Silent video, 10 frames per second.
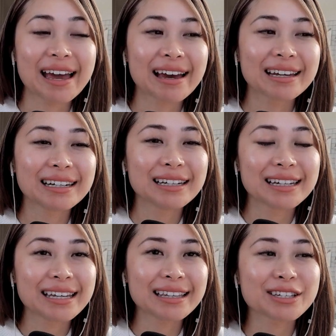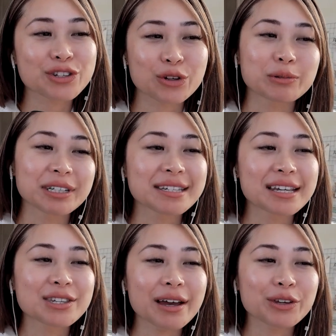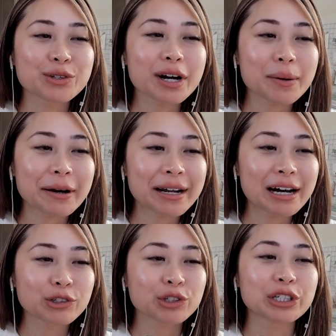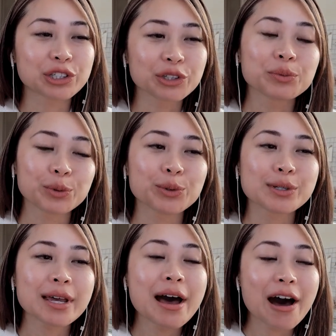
and in the description it says you talk about how traditional rules